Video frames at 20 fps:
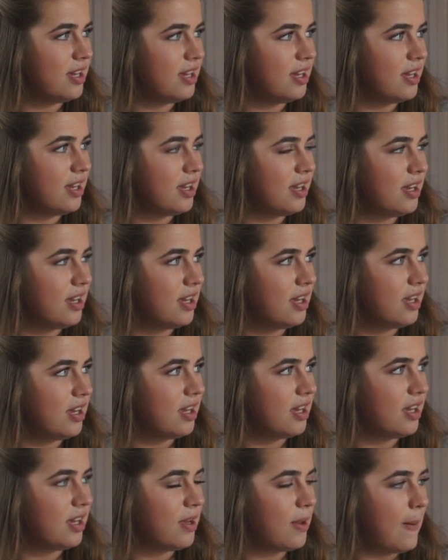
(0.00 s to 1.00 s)

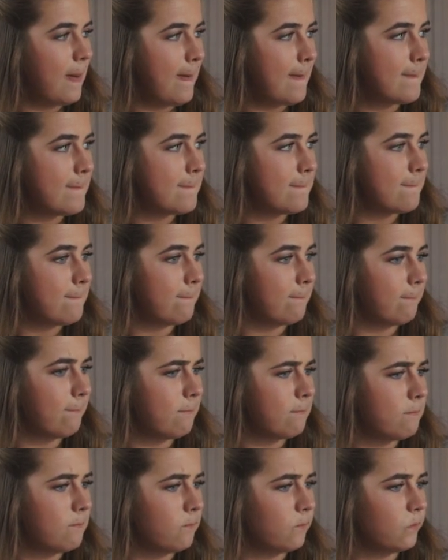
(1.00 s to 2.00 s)

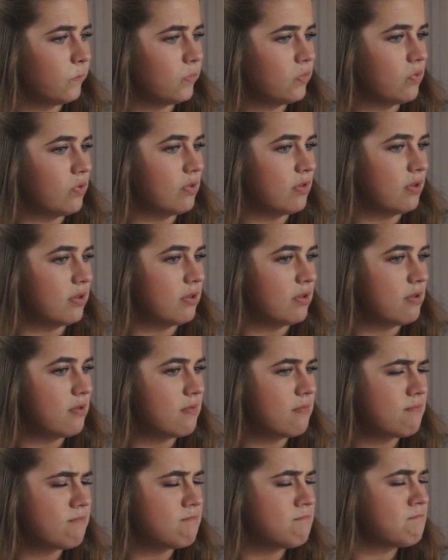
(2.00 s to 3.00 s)

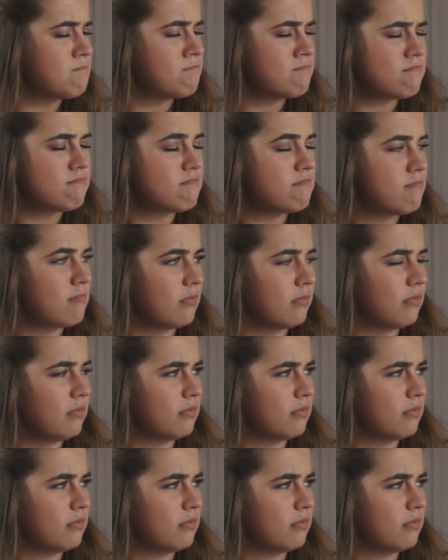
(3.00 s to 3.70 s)
[no speech]